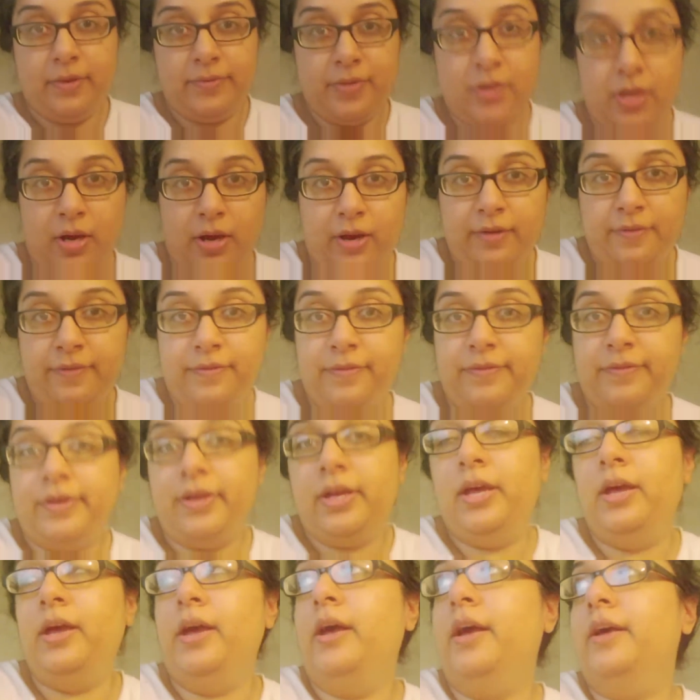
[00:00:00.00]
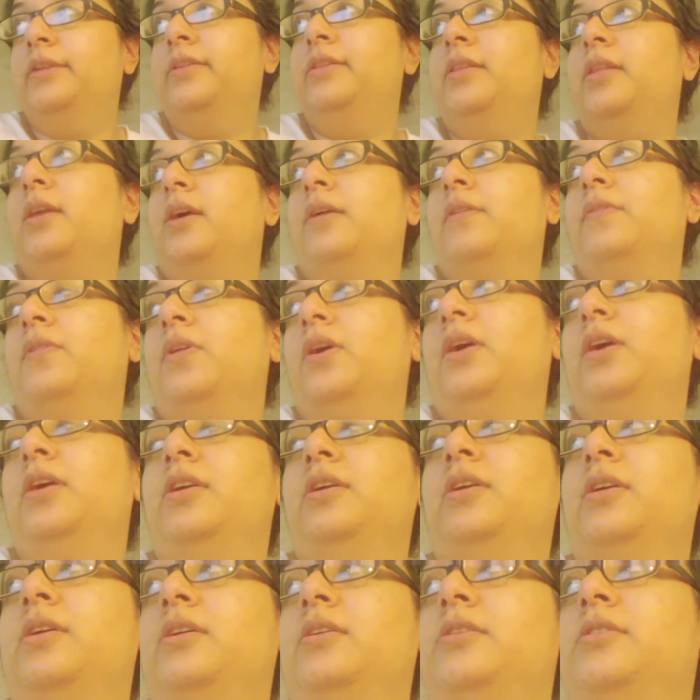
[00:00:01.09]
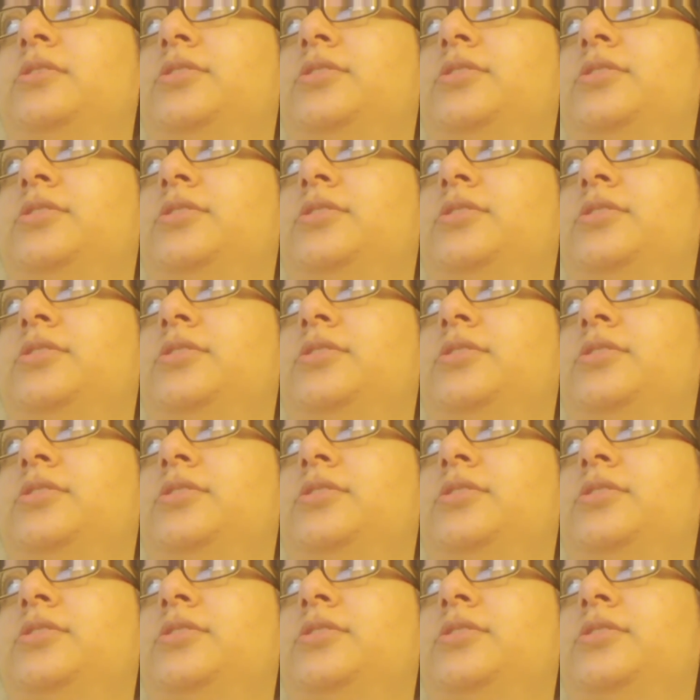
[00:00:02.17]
left off and then like